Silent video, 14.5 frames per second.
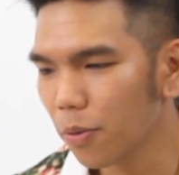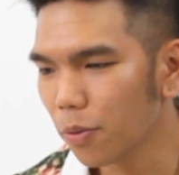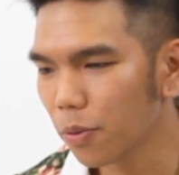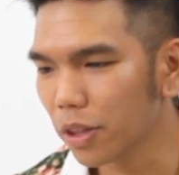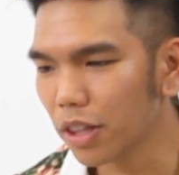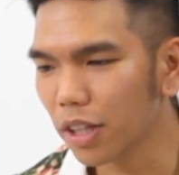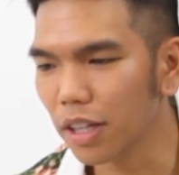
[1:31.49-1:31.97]

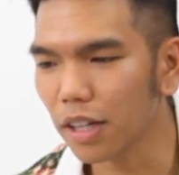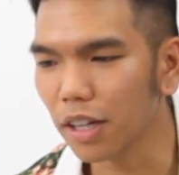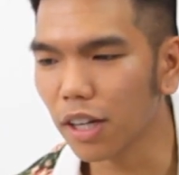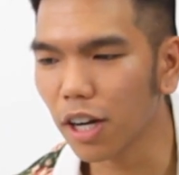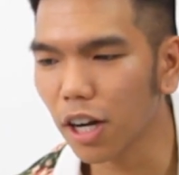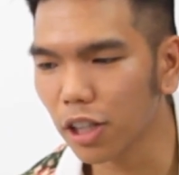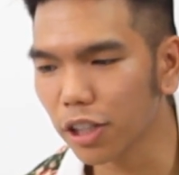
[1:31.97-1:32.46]
with the
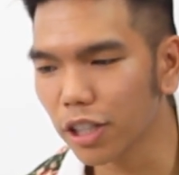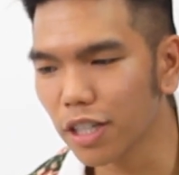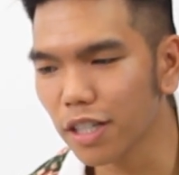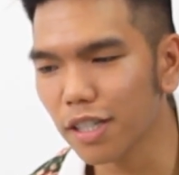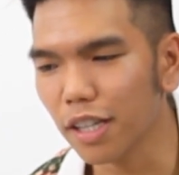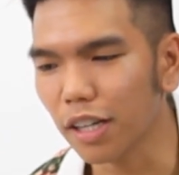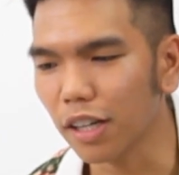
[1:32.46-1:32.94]
colors
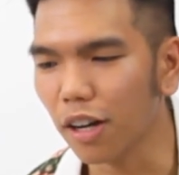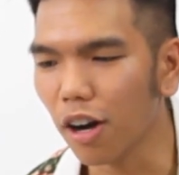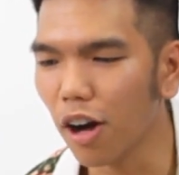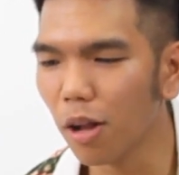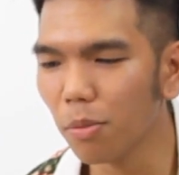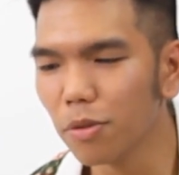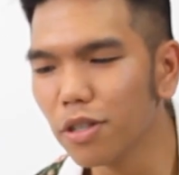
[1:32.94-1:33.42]
and
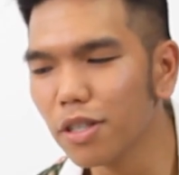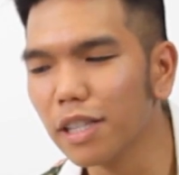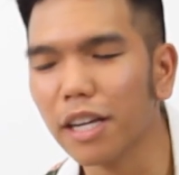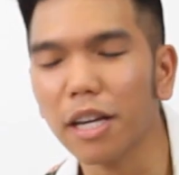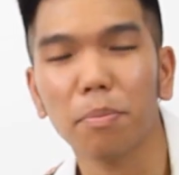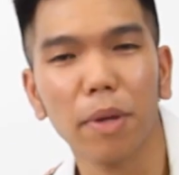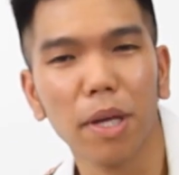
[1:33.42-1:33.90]
almost
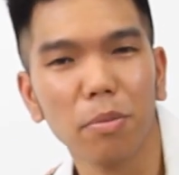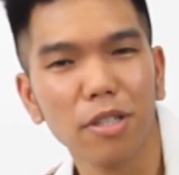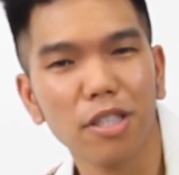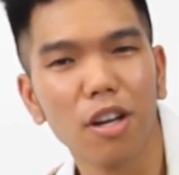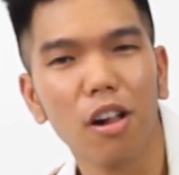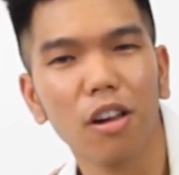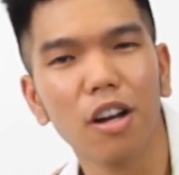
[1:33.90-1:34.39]
like baby
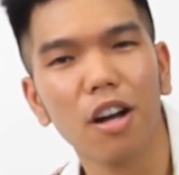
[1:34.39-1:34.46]
doll